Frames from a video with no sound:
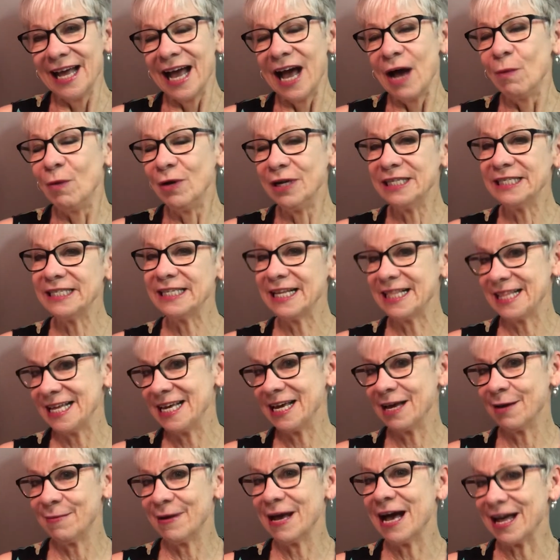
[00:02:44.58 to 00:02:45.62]
I want us to think
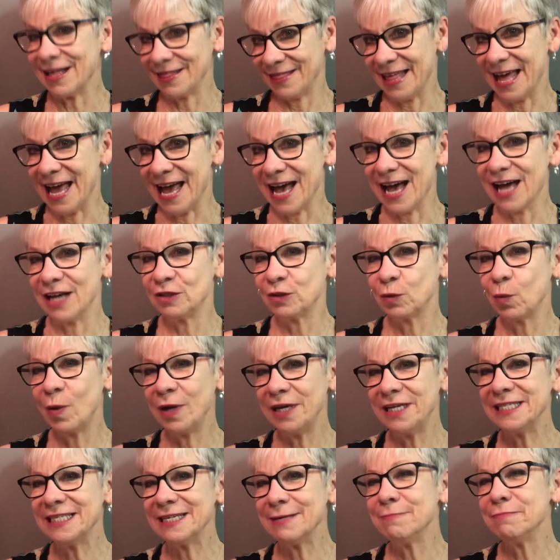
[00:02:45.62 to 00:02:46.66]
about that. What
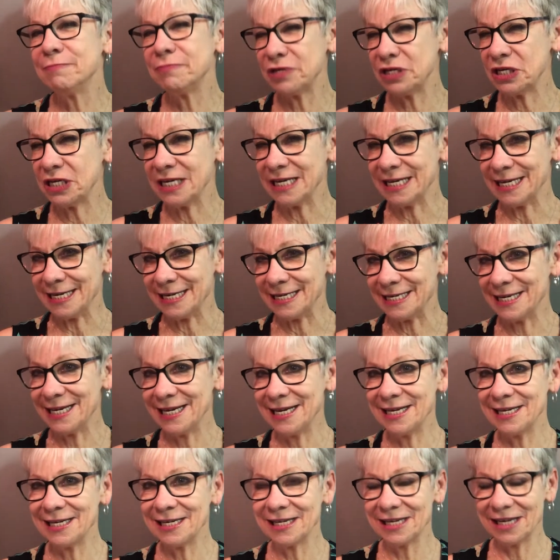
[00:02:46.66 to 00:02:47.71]
does it mean
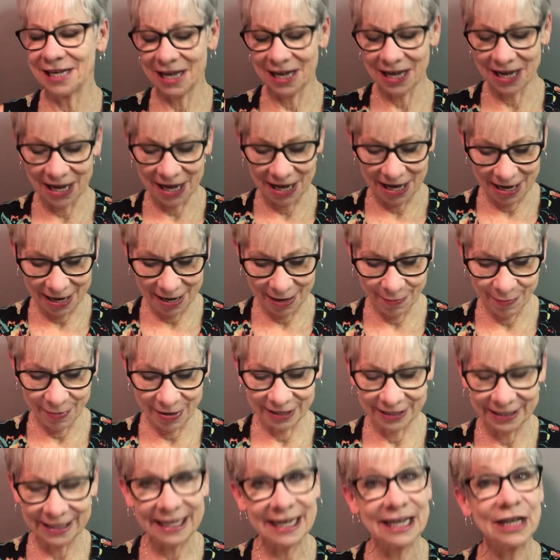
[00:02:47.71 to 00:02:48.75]

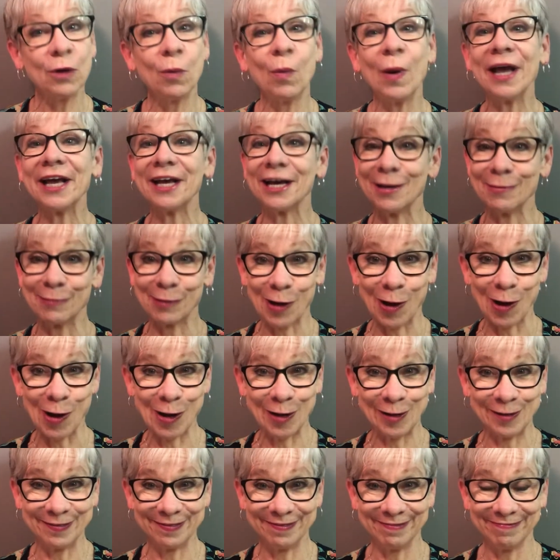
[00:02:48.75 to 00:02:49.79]
to get a wake-up
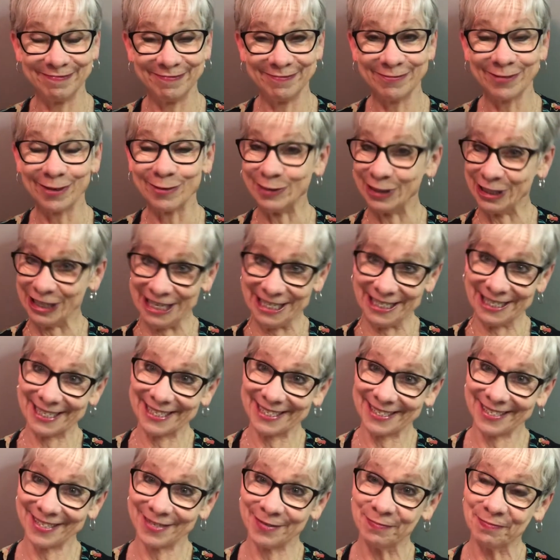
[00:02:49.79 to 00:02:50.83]
call from
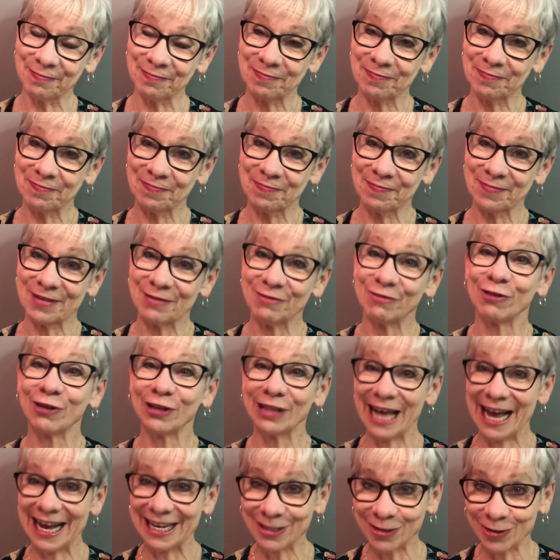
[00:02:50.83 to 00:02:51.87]
Jesus? For
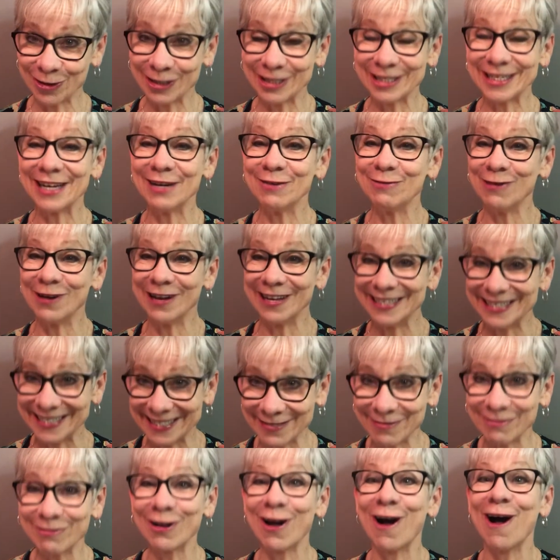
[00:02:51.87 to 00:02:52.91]
Lazarus, it
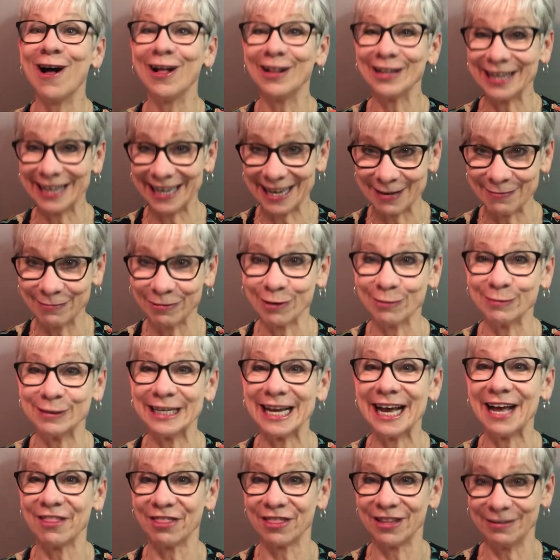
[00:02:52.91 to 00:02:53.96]
was calling him from
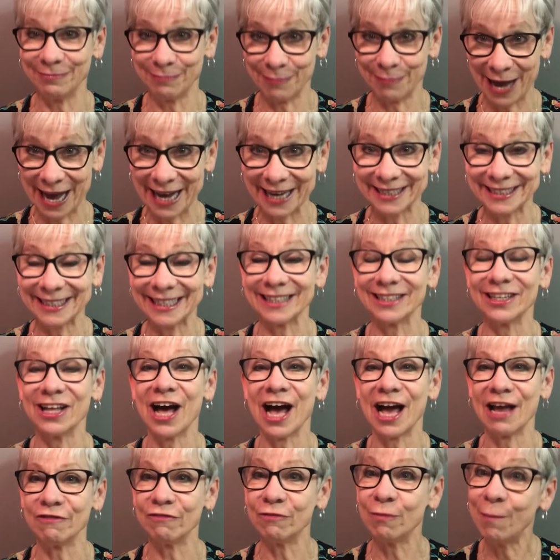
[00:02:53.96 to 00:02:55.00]
death back to
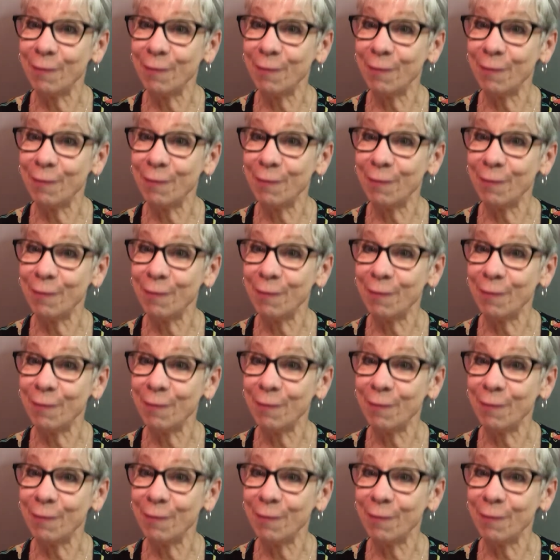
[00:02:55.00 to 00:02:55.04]
life.